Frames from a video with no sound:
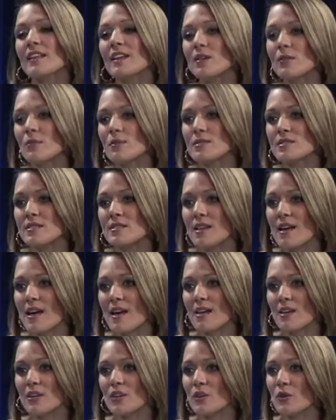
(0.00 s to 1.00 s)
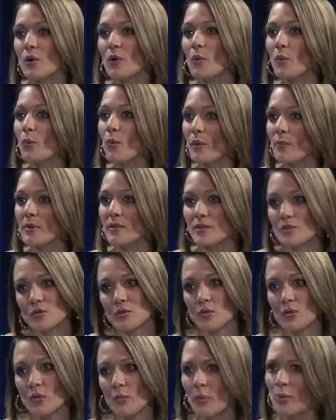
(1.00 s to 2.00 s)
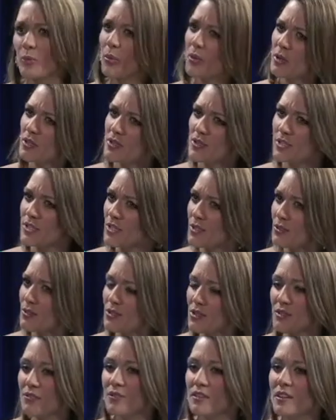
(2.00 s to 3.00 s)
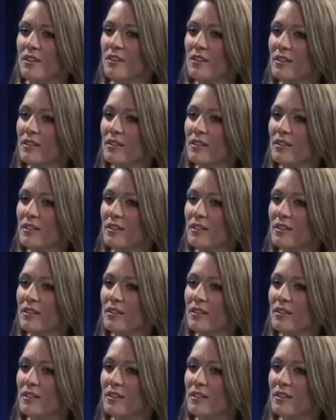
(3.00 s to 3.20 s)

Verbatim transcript: that it was, uh, you know, a women's group important to you, Jennifer?